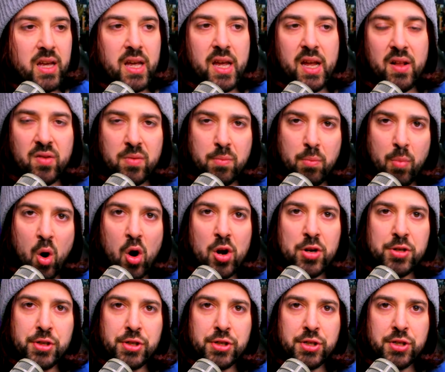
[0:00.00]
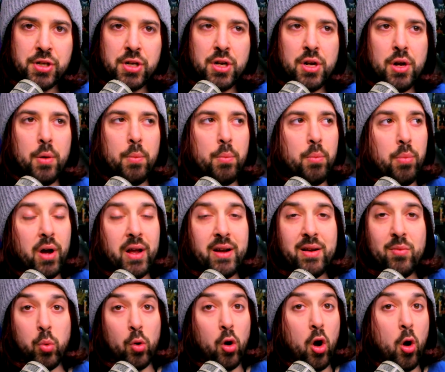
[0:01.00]
It's March, but
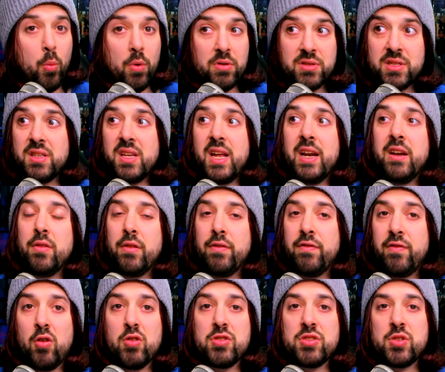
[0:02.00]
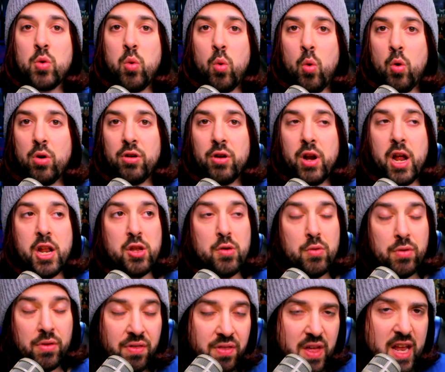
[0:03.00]
we're almost at the end of the first quarter, and you
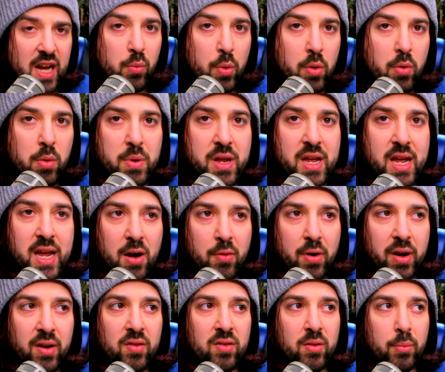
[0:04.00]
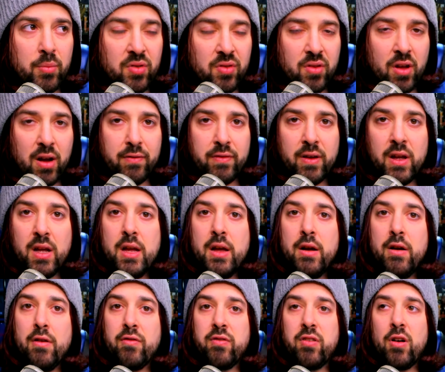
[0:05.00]
think we would be hearing some stuff
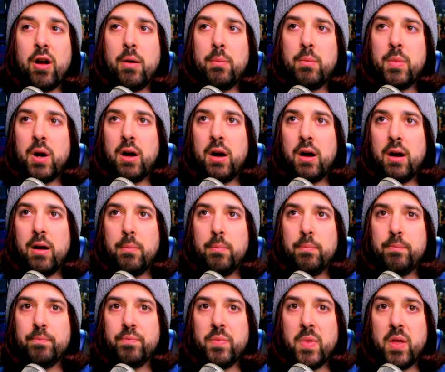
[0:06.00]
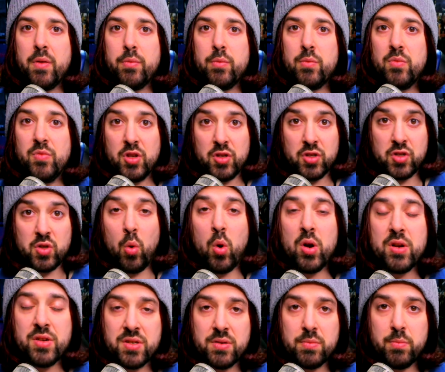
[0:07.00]
from um, the
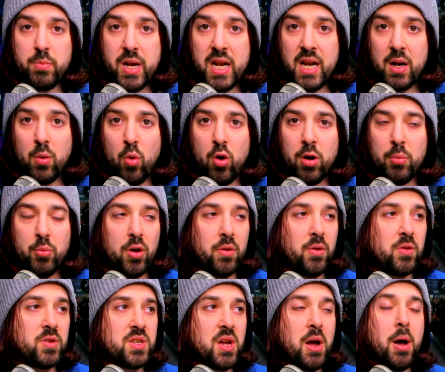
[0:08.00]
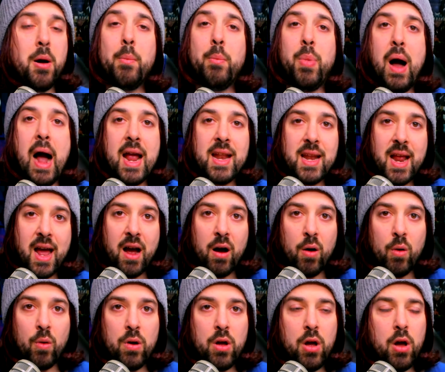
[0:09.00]
source, meaning Warner Brothers, by
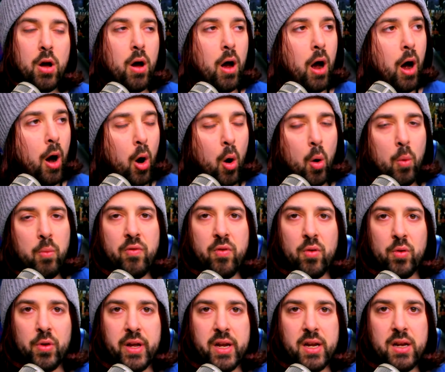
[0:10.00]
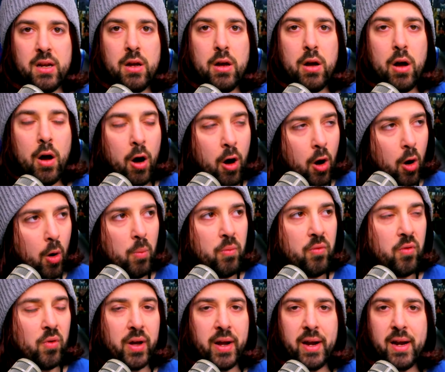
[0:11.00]
now. Hopefully,
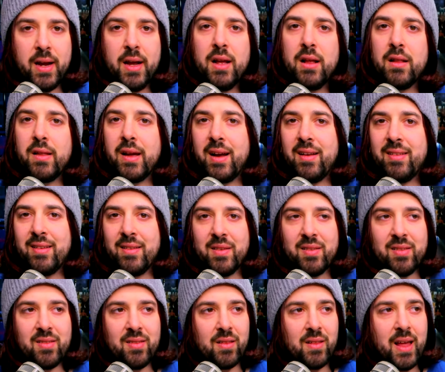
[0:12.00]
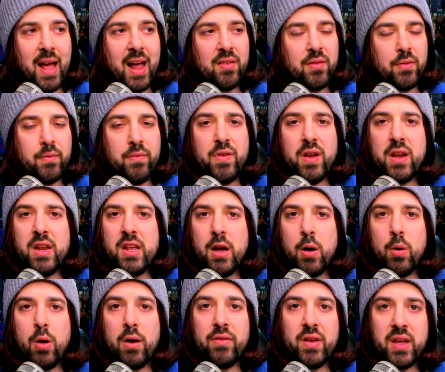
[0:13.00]
hopefully, like I said, this is the last
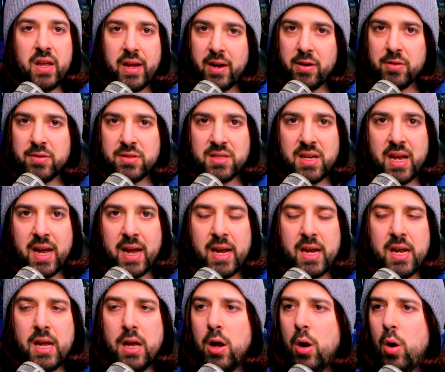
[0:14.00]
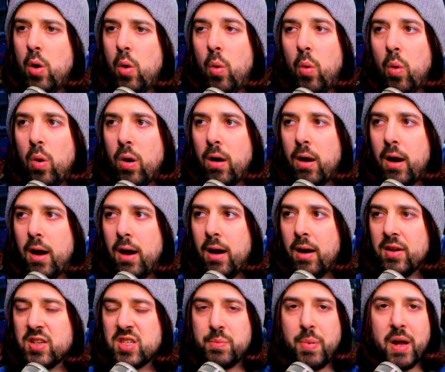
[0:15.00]
video of hearsay or
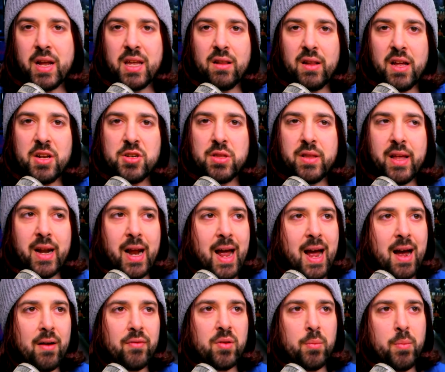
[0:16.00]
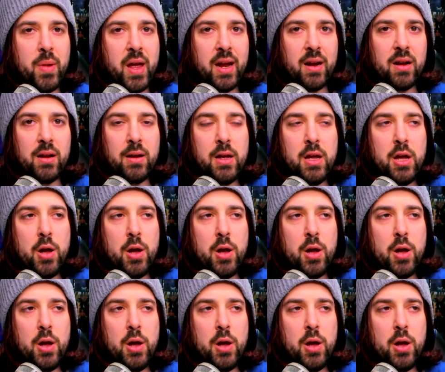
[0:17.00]
uh, speculation that I have to make.